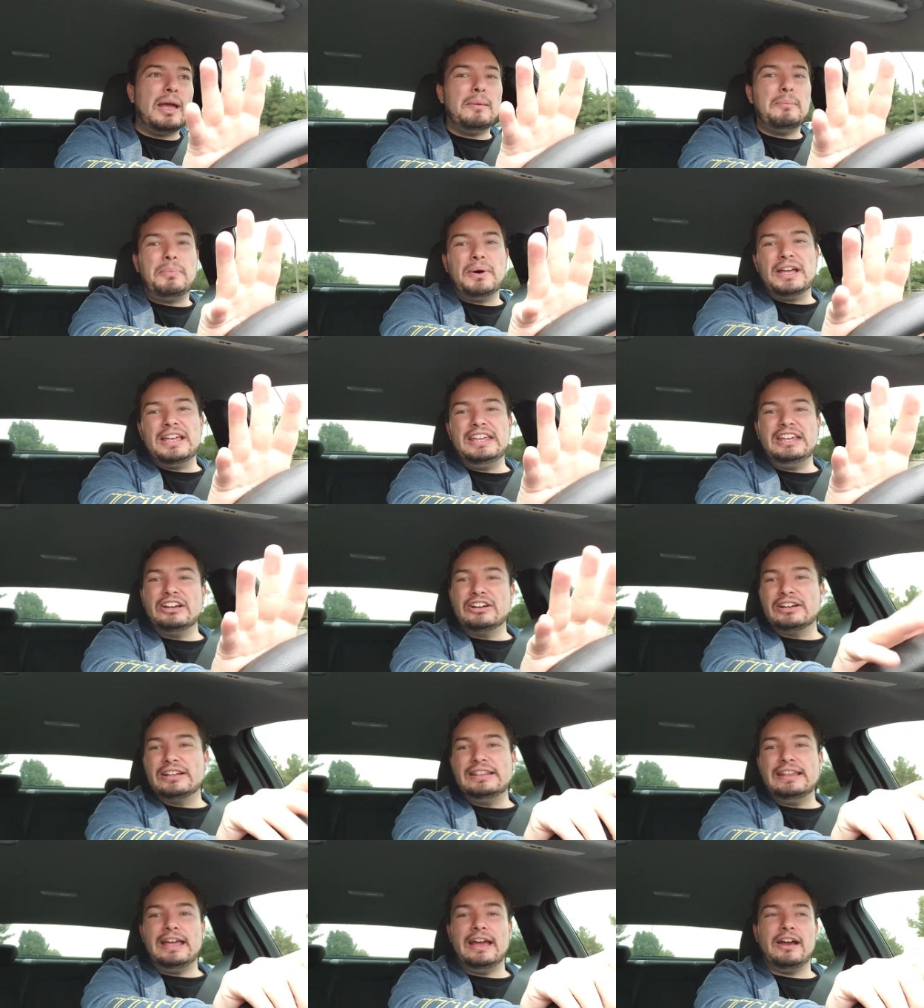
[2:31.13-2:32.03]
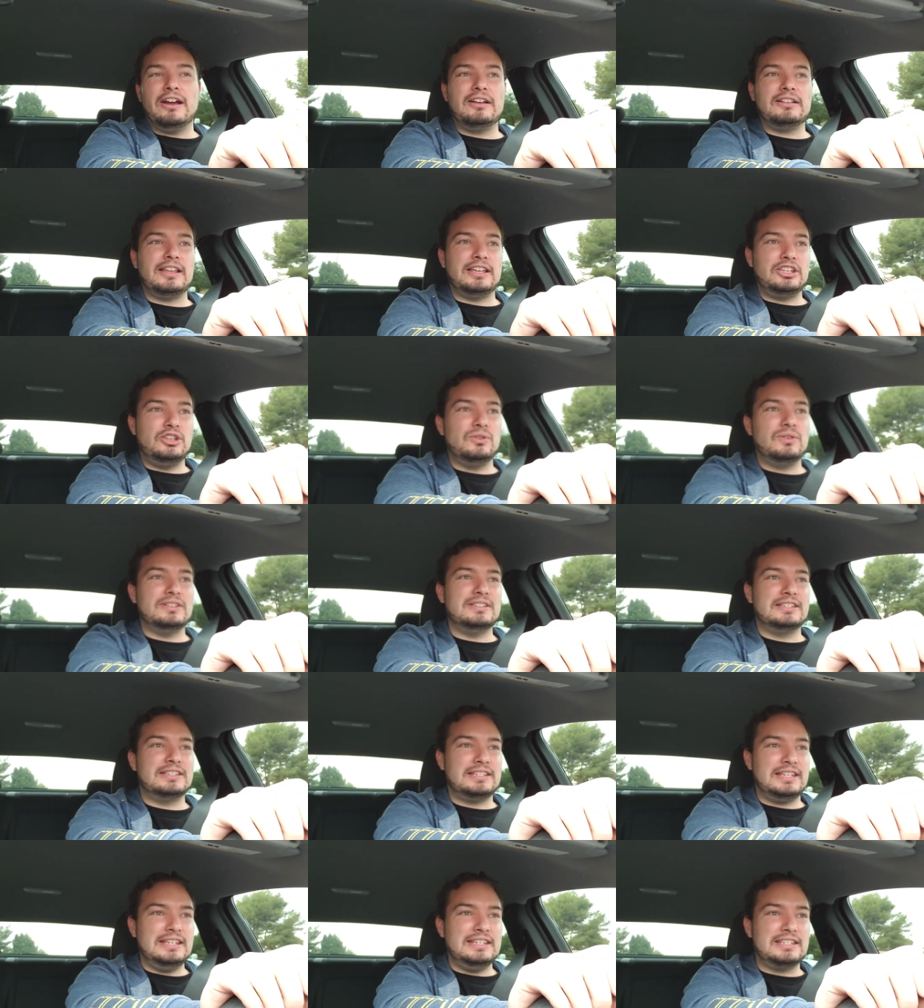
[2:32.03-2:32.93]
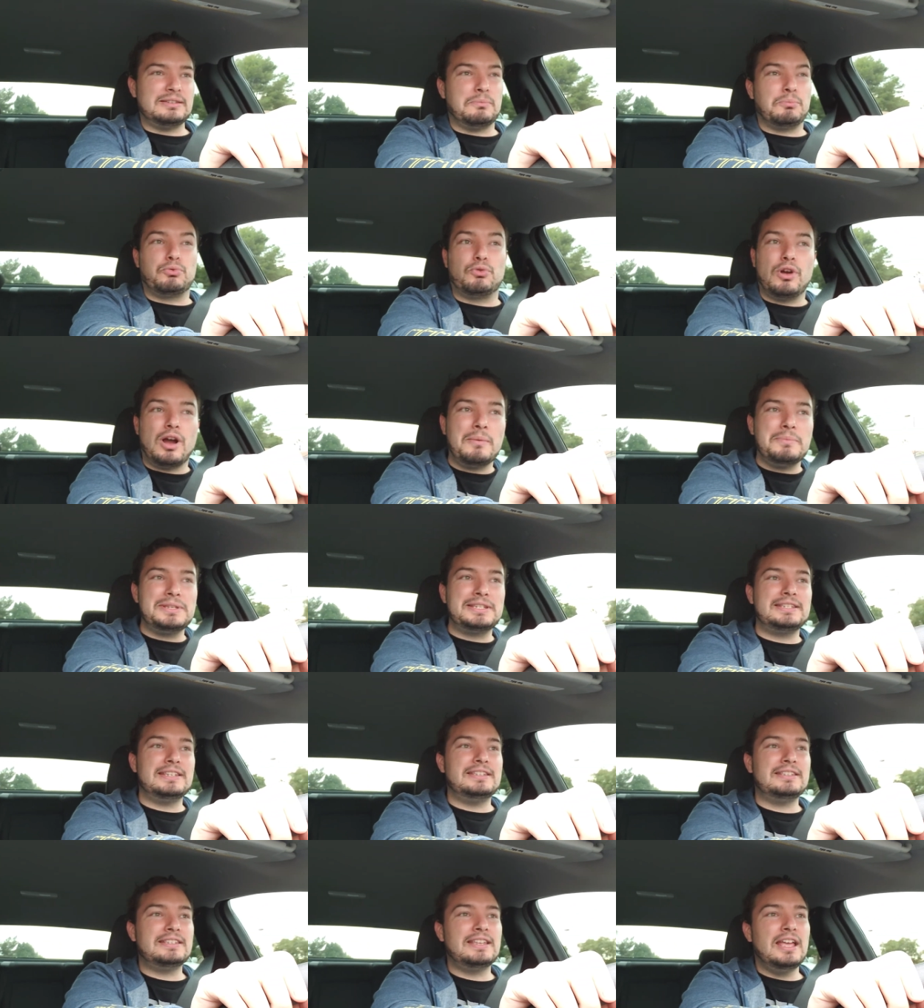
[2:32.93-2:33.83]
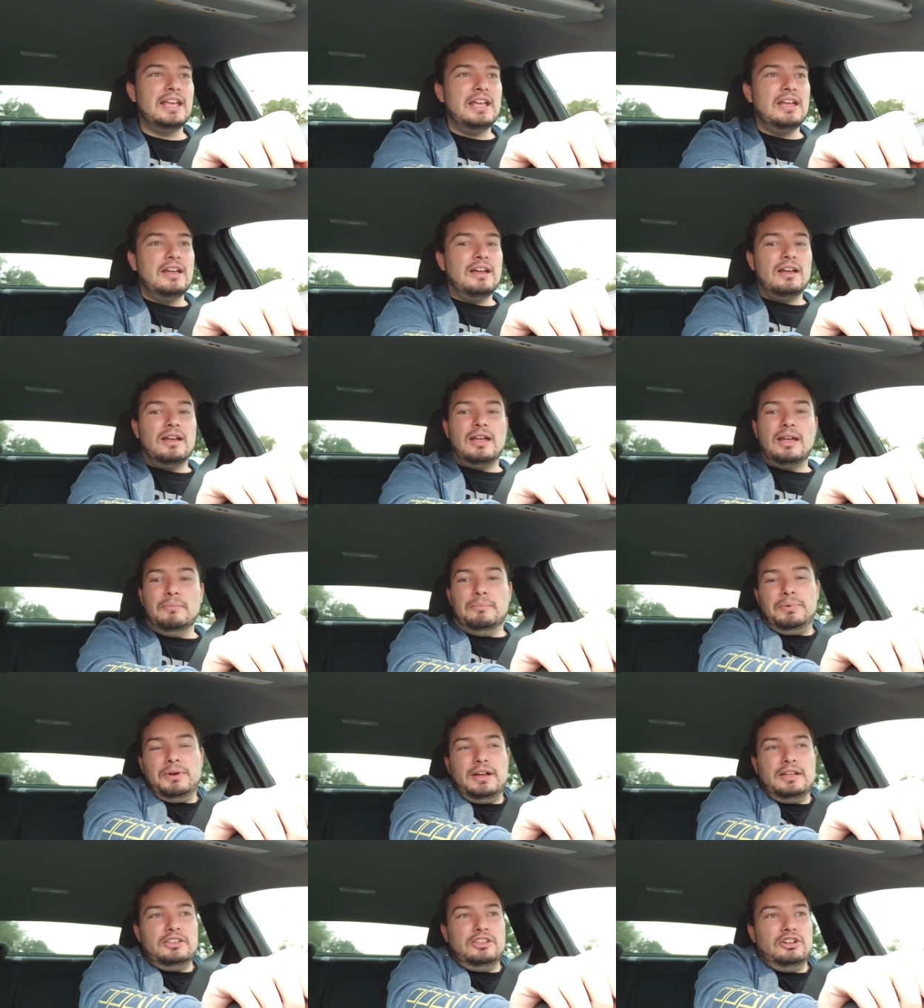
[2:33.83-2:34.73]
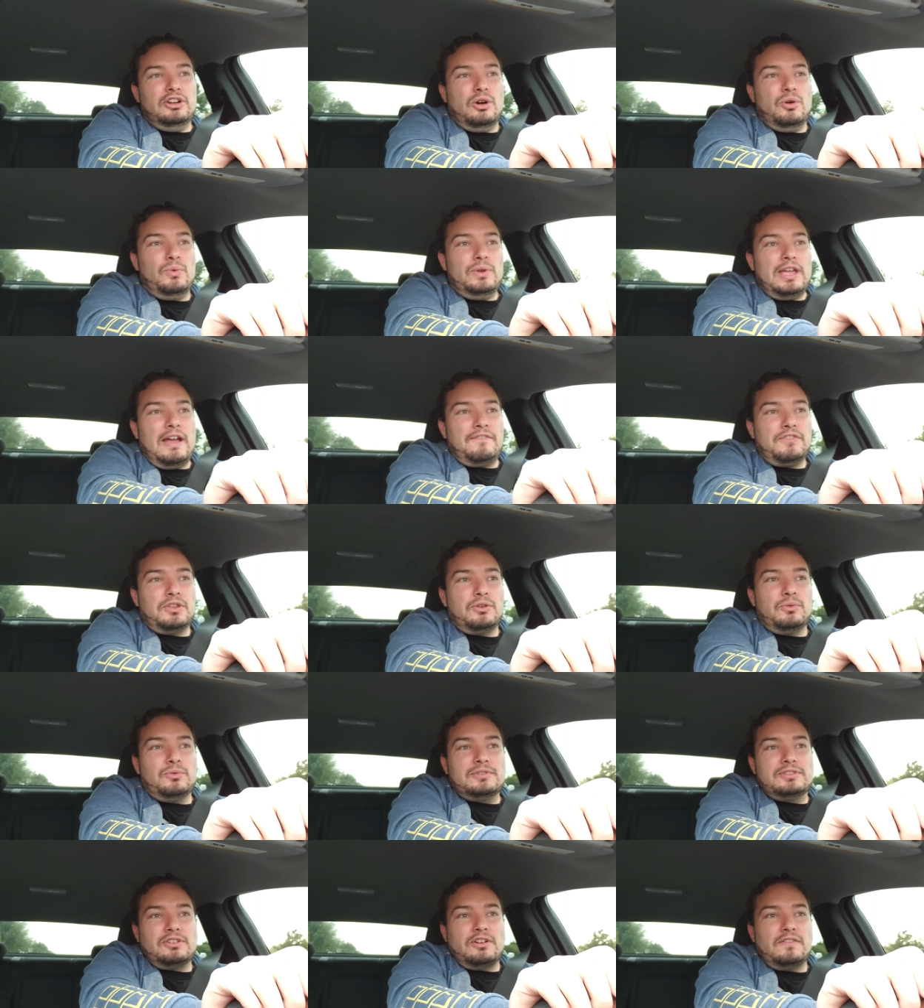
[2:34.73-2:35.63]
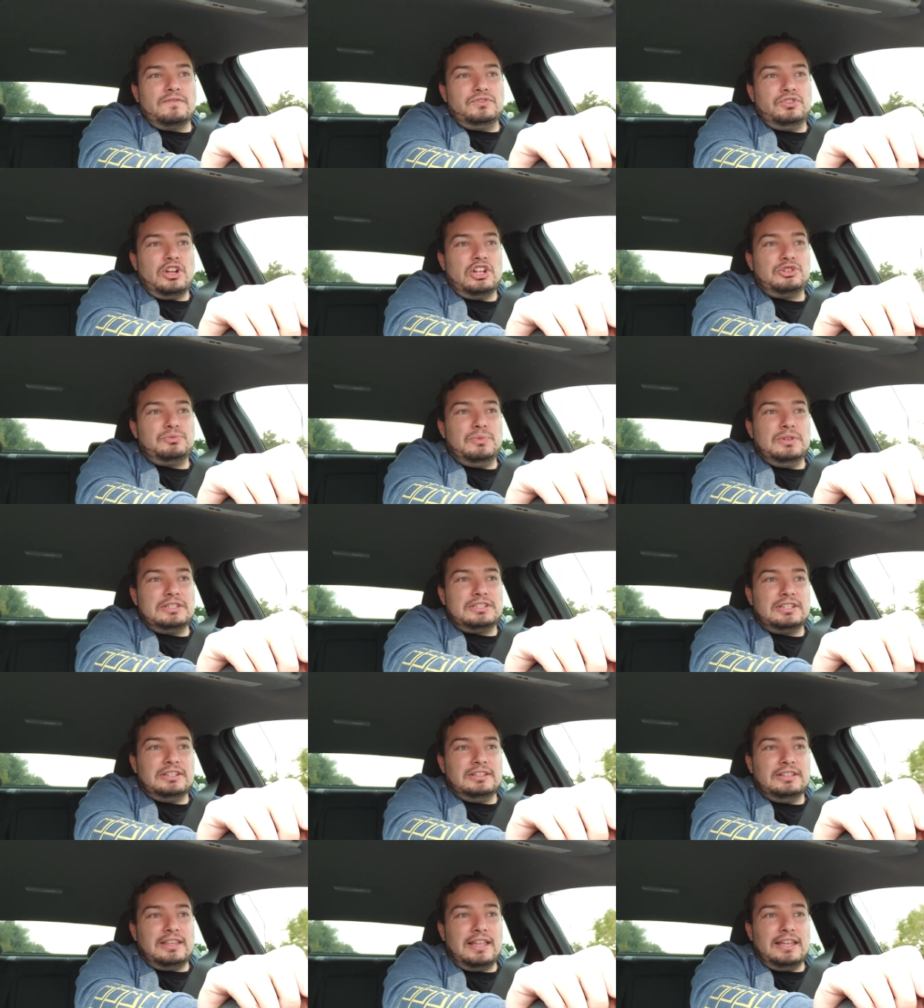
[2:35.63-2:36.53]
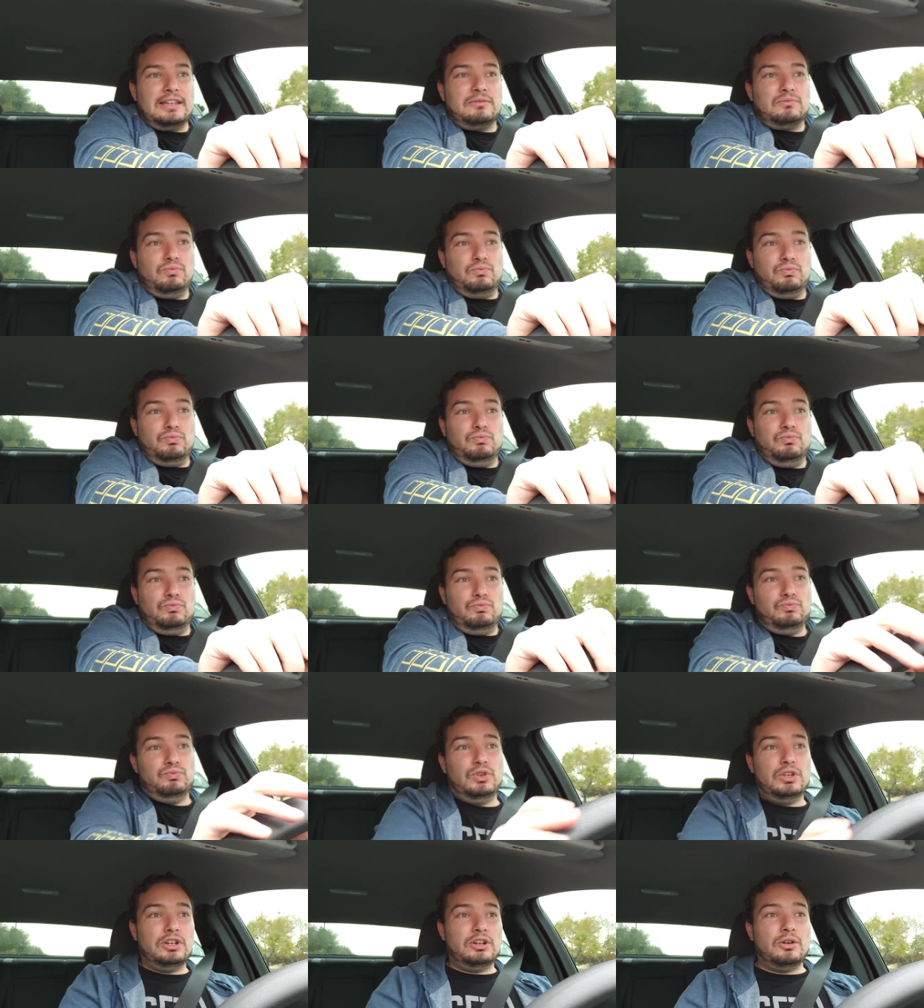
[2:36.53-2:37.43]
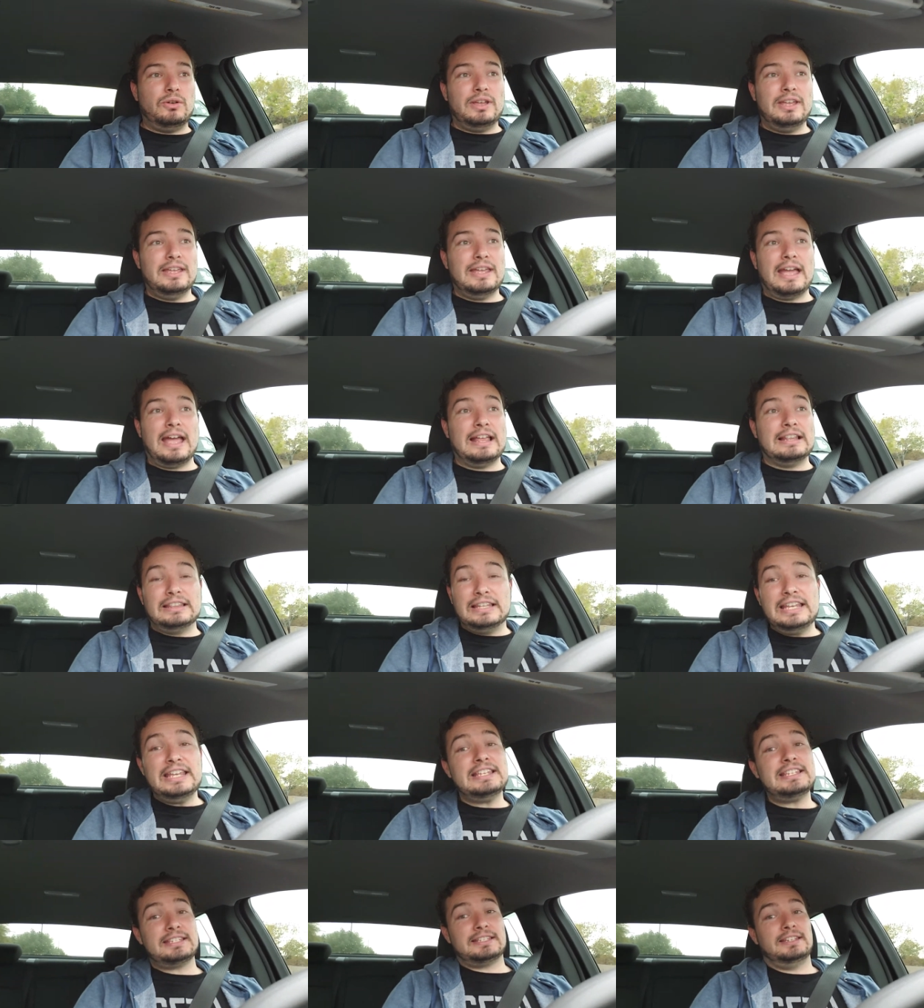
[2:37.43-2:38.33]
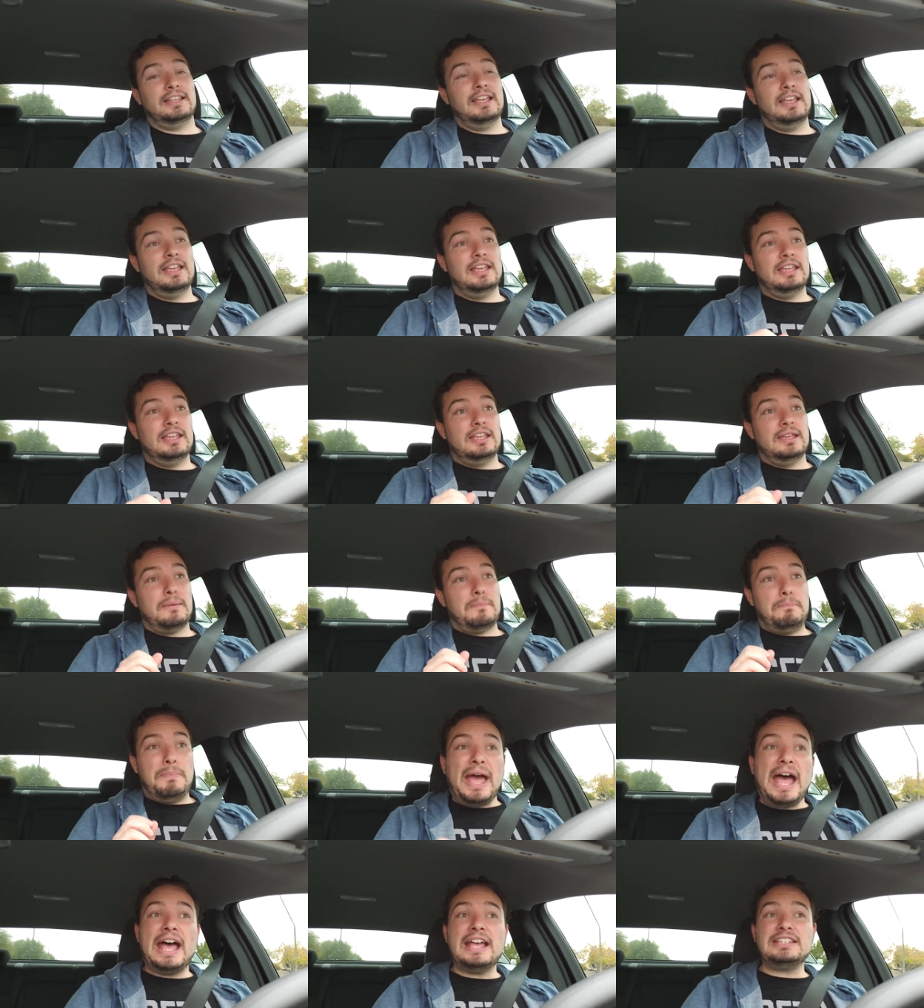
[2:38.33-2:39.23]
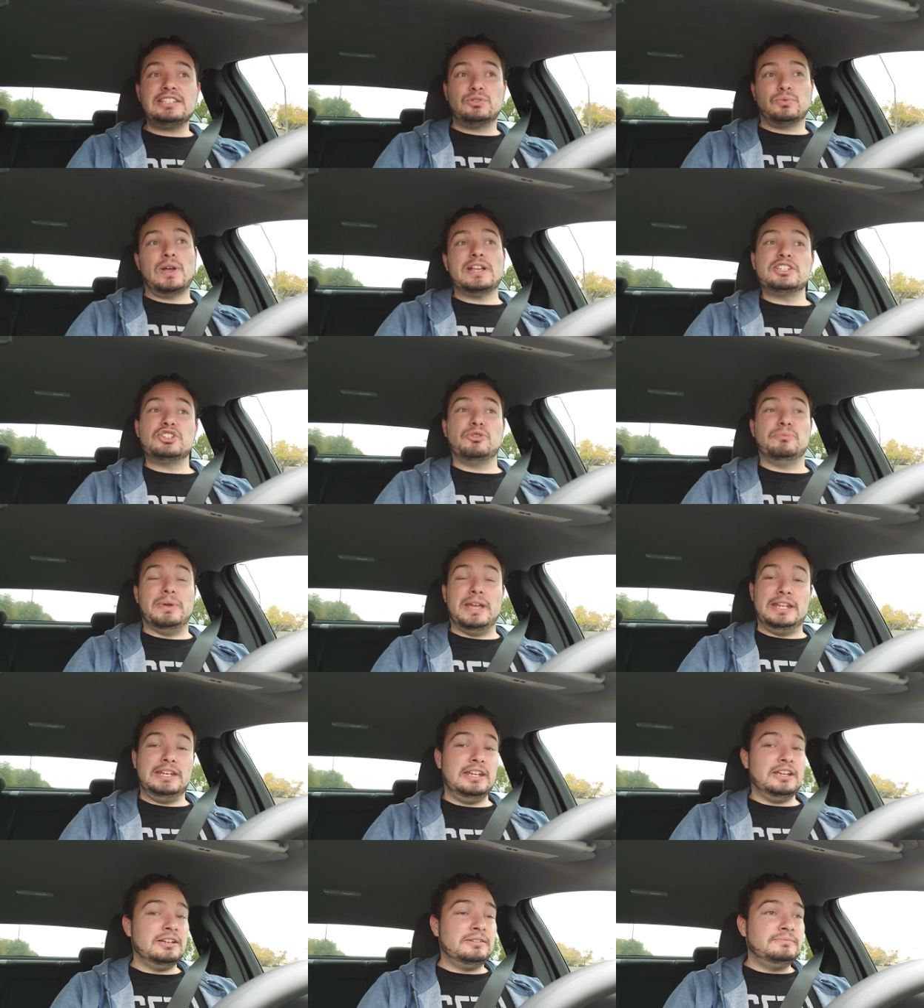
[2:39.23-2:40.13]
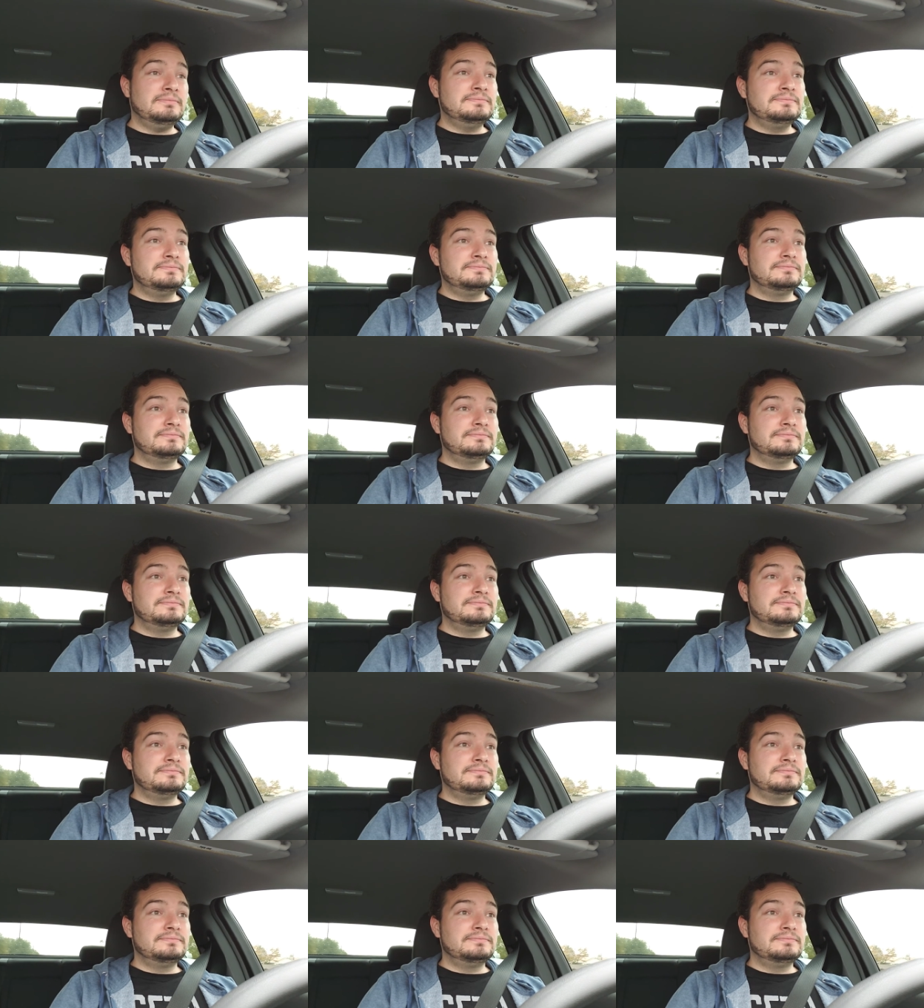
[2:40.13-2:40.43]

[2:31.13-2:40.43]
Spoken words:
but here and there, like, you can see some promises, but, you know, we have to reserve judgment to, like, you know, at least past WrestleMania,